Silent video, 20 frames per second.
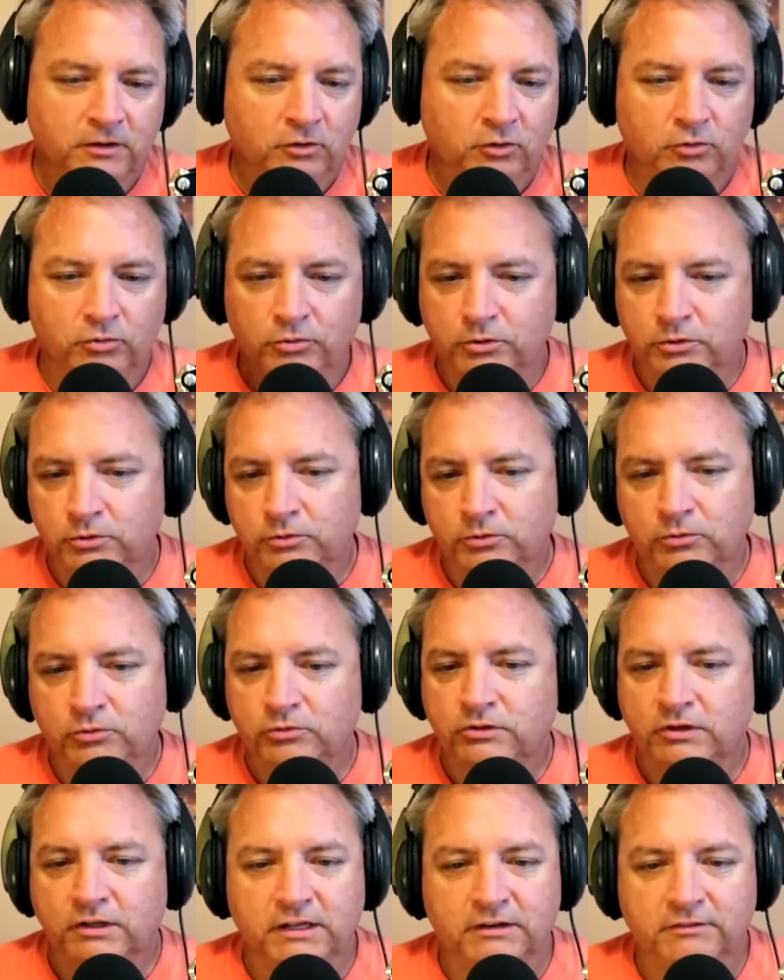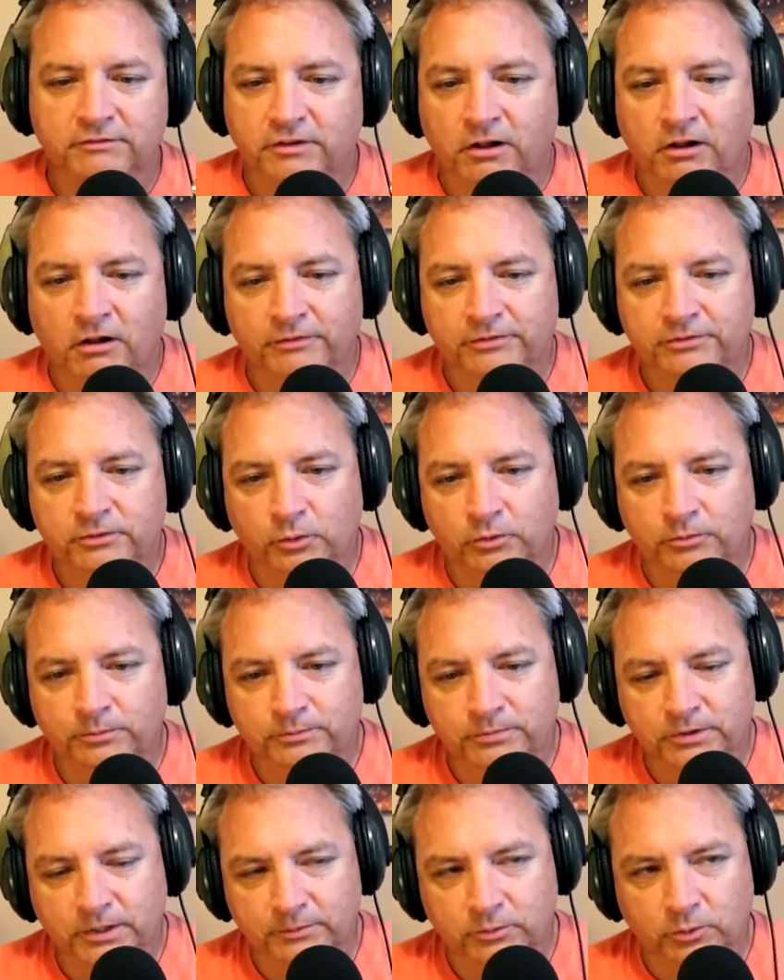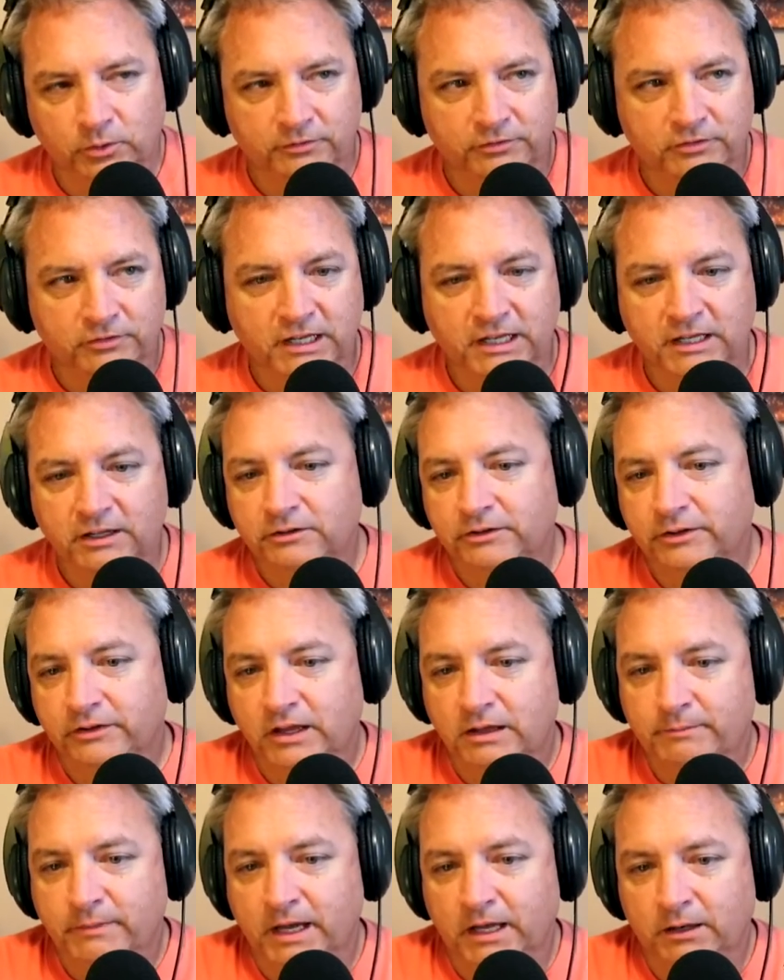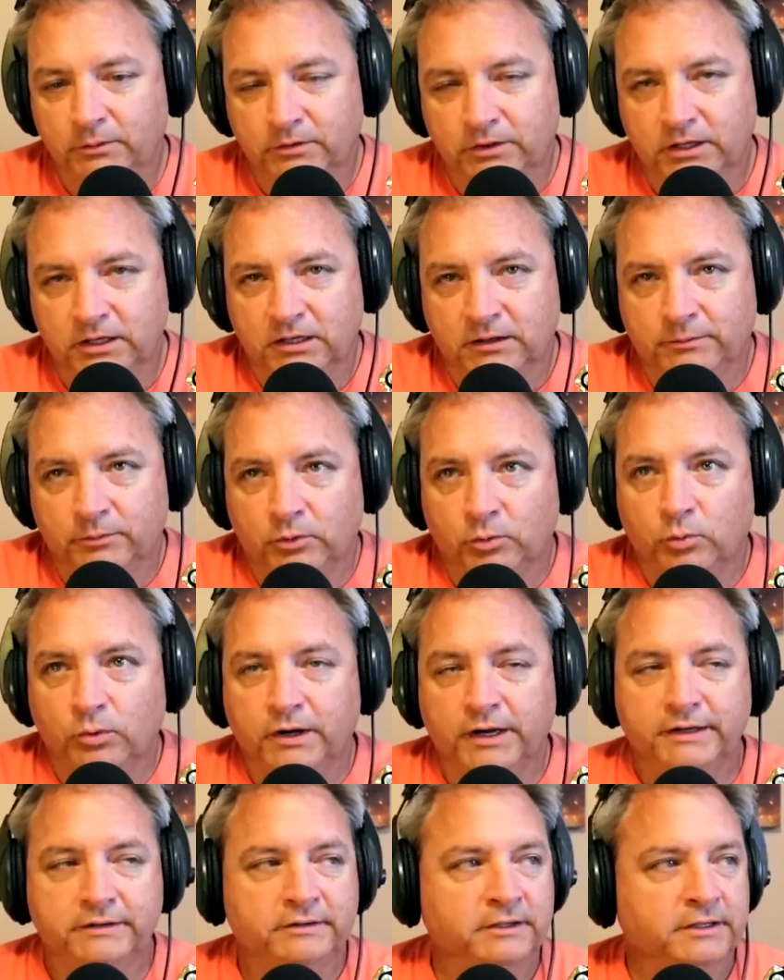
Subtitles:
cruise involves some sort of deal that they made with him or what.